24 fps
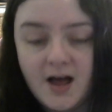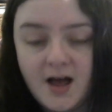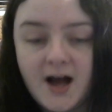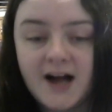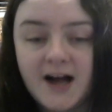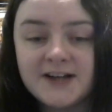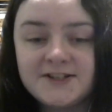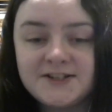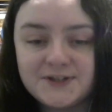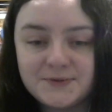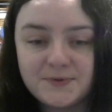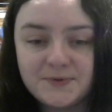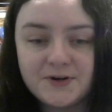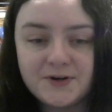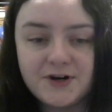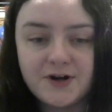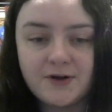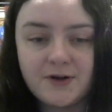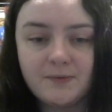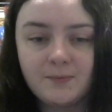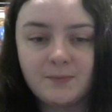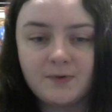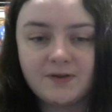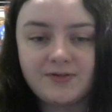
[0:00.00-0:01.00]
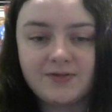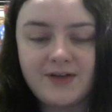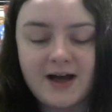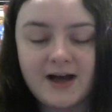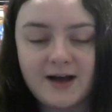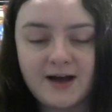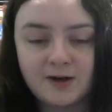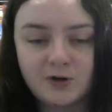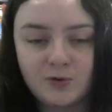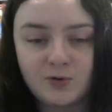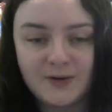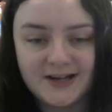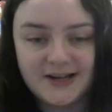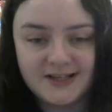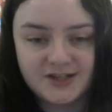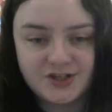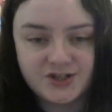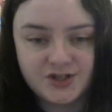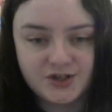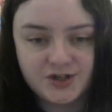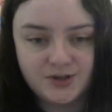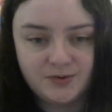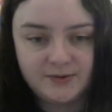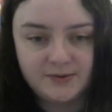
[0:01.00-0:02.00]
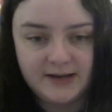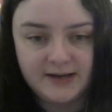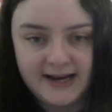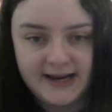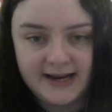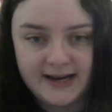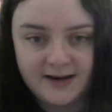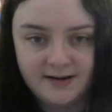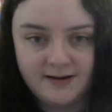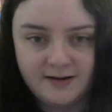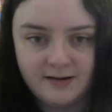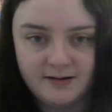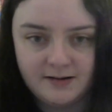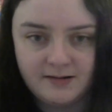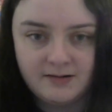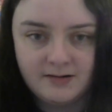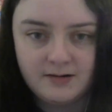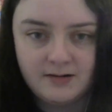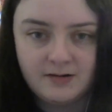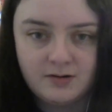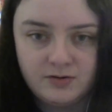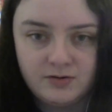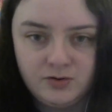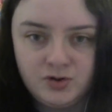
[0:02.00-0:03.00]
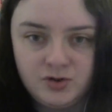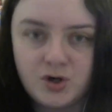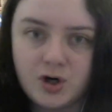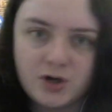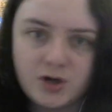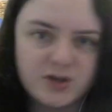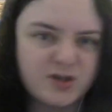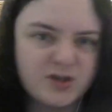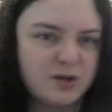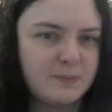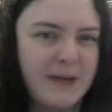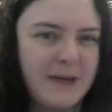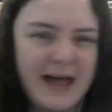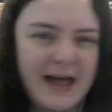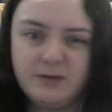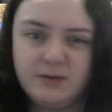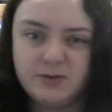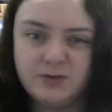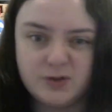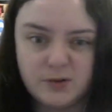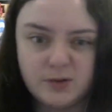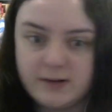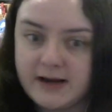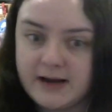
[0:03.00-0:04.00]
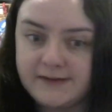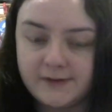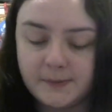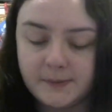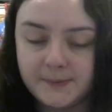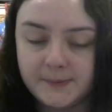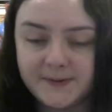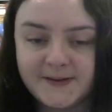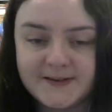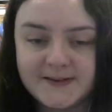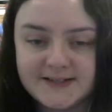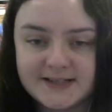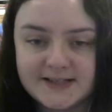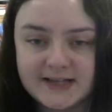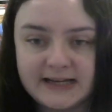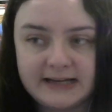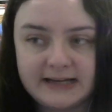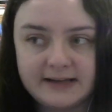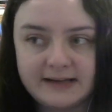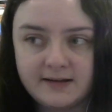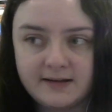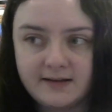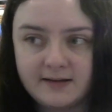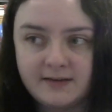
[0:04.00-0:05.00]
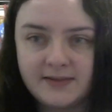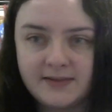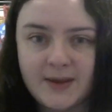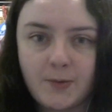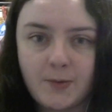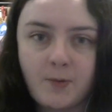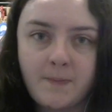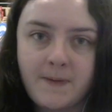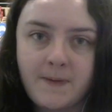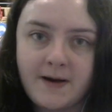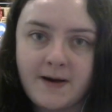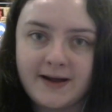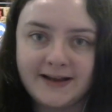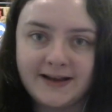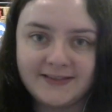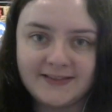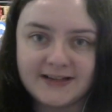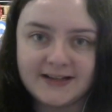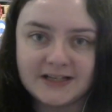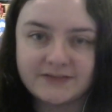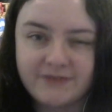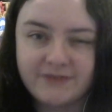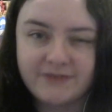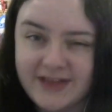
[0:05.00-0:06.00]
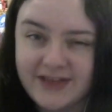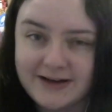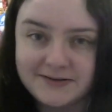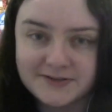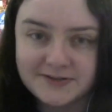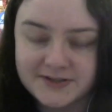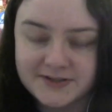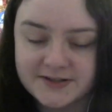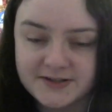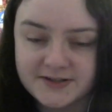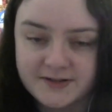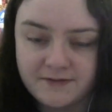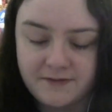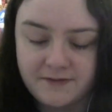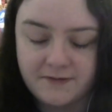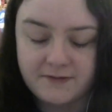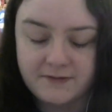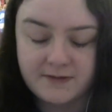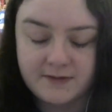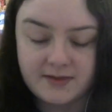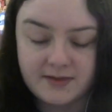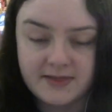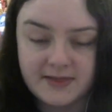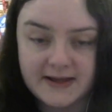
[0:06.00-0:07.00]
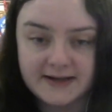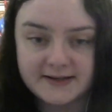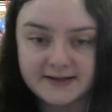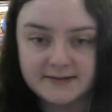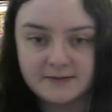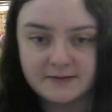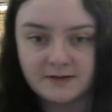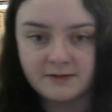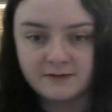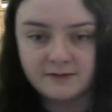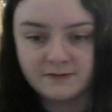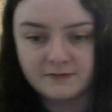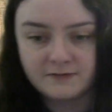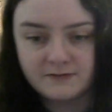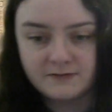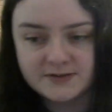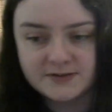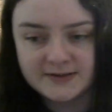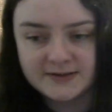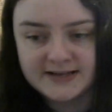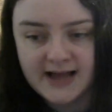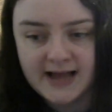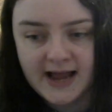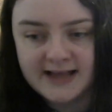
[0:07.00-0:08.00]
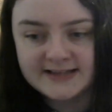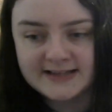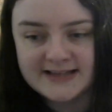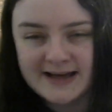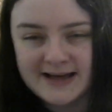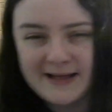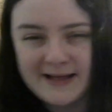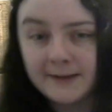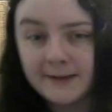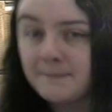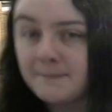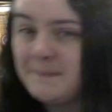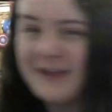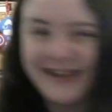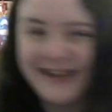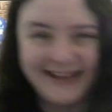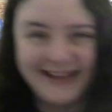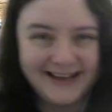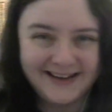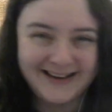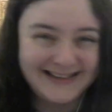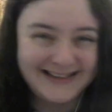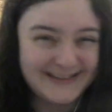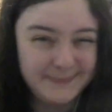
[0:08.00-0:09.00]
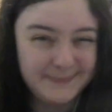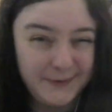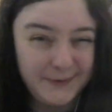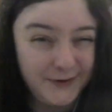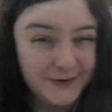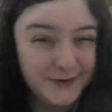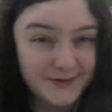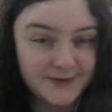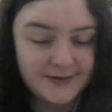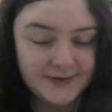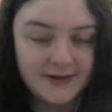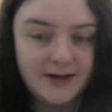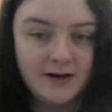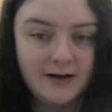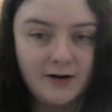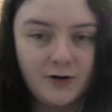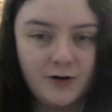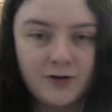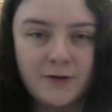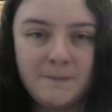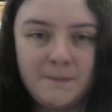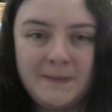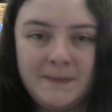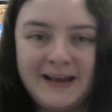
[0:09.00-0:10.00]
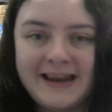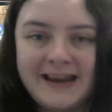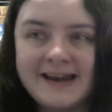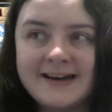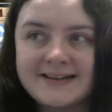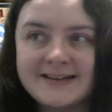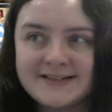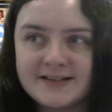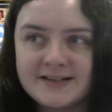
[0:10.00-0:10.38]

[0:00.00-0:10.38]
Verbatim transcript: I do want to know what that equates to in dollars or pounds or whatever, because, like, they were buying things for thousands of something of so is that like million I suppose although billion is